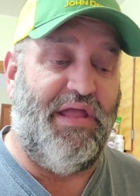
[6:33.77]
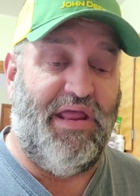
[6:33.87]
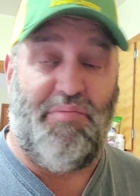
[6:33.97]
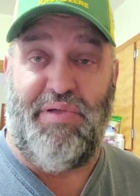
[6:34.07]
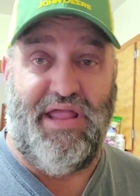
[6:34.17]

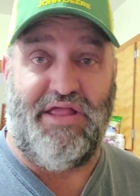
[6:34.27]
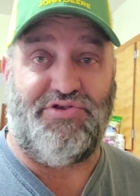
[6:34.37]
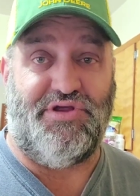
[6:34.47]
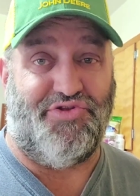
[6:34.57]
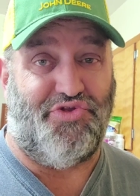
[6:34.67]
in a
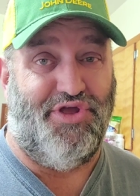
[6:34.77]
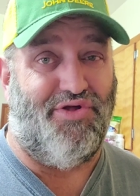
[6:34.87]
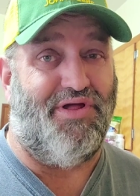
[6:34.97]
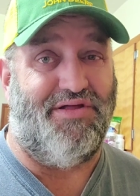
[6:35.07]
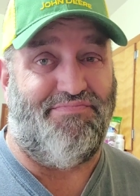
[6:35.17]
pinch, it's
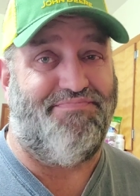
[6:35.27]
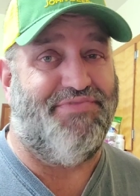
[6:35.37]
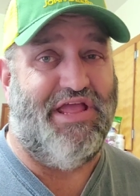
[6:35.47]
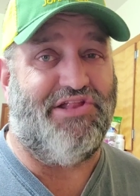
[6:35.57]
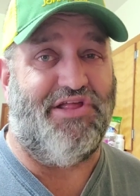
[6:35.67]
still a
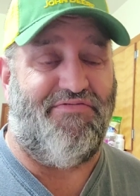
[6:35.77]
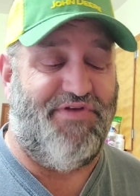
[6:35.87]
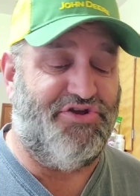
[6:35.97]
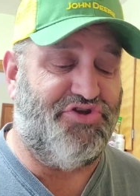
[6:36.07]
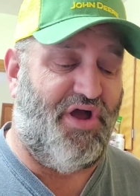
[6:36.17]
decent
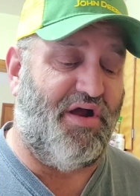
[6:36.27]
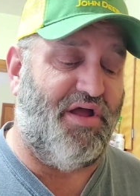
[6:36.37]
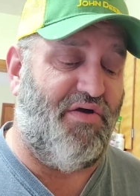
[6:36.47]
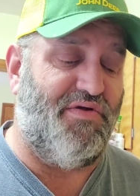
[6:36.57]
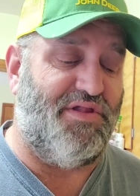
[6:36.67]
fish
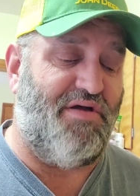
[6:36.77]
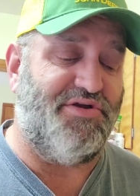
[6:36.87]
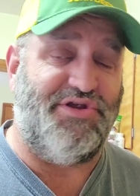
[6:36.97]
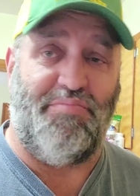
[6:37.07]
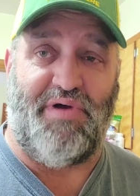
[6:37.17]
taco as
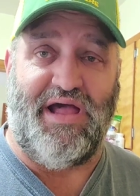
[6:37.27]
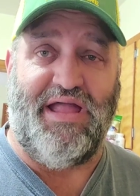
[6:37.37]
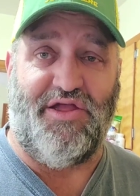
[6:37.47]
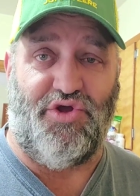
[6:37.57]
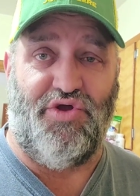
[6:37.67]
long as you
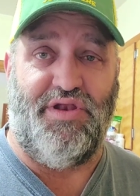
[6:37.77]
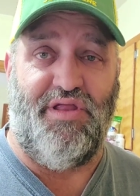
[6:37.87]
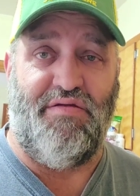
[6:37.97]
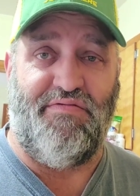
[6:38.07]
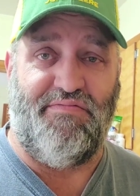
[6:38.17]
buy
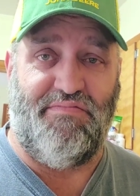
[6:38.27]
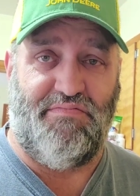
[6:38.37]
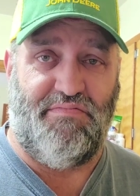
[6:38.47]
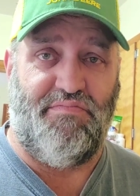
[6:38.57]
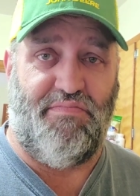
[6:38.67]
good
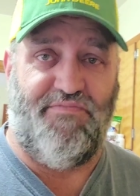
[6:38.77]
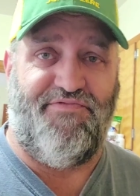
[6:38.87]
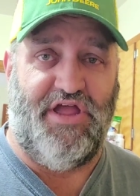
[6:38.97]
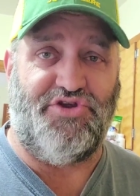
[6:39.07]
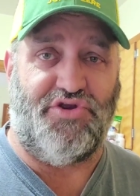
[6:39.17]

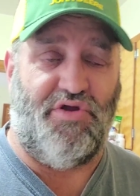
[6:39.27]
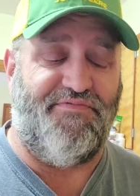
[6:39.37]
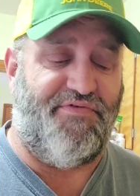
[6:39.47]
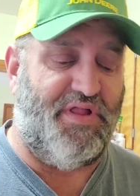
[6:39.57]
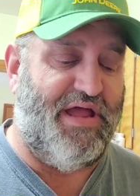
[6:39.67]
fish,
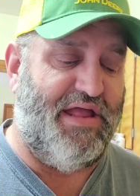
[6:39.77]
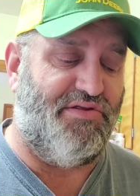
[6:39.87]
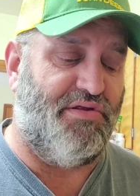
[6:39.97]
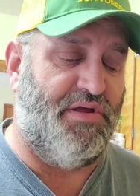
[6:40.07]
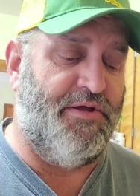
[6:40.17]
good
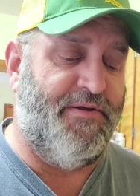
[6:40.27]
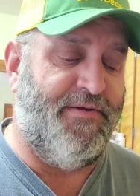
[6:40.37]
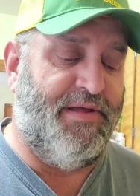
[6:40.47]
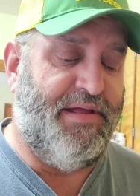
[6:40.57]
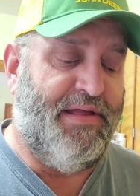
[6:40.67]
fillets.
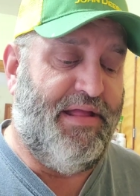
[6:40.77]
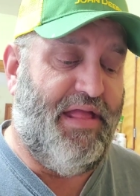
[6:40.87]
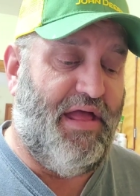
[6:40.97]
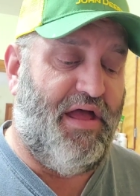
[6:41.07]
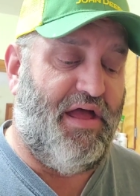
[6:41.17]

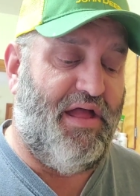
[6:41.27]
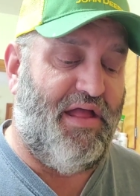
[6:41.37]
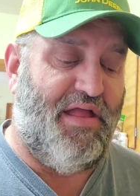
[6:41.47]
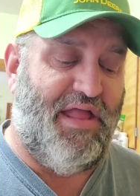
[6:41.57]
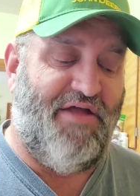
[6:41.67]
Uh,
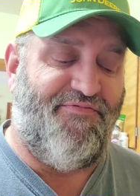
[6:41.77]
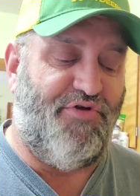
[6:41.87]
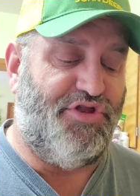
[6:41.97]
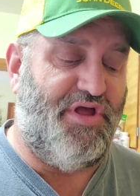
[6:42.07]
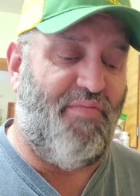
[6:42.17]
if
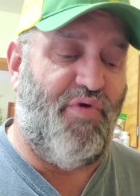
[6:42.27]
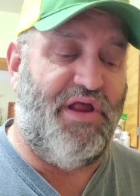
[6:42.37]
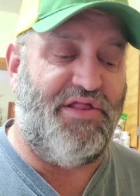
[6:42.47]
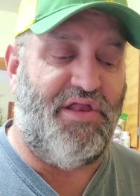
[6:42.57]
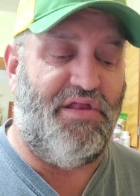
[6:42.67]
for some
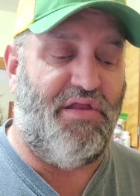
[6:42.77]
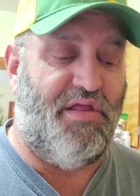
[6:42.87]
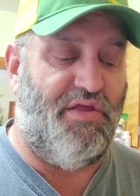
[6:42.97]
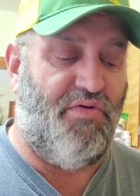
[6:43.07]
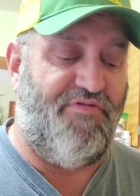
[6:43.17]
reason
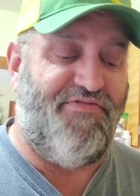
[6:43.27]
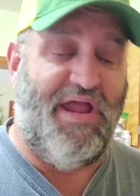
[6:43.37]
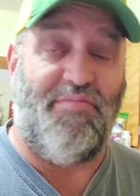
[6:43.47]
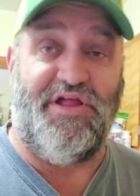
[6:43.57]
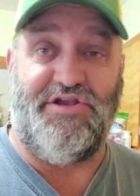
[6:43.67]
your
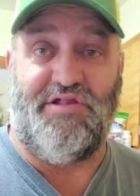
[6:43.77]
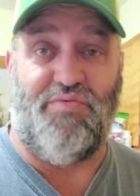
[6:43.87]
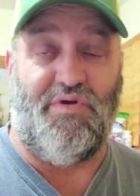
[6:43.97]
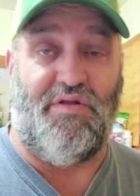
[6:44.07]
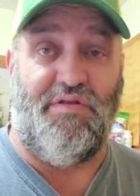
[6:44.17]
family
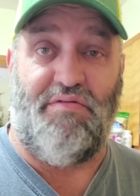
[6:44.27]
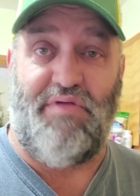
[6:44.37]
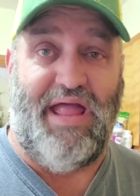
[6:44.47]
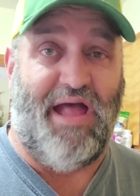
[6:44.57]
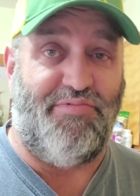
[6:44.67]
just will
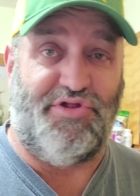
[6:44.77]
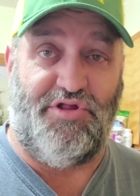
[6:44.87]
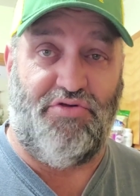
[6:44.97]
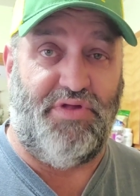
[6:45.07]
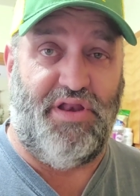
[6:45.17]

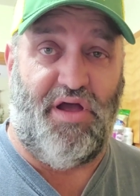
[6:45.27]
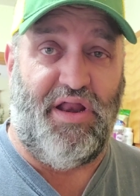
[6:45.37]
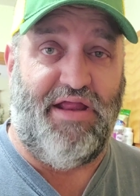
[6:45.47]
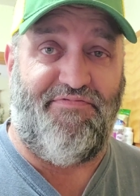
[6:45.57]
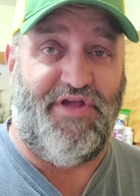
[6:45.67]
absolutely
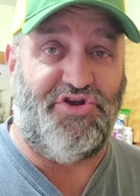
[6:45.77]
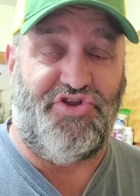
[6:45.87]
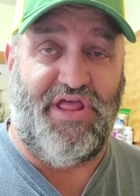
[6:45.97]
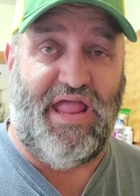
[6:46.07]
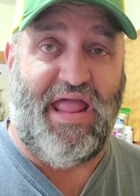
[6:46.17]
not eat
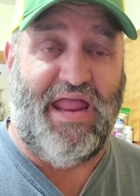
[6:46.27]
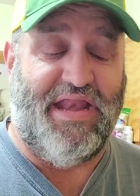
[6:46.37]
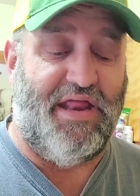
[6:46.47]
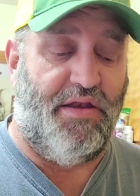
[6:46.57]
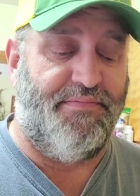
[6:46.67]
fish, they
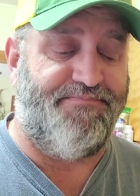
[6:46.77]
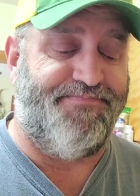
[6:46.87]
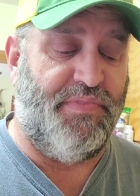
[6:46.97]
hate it,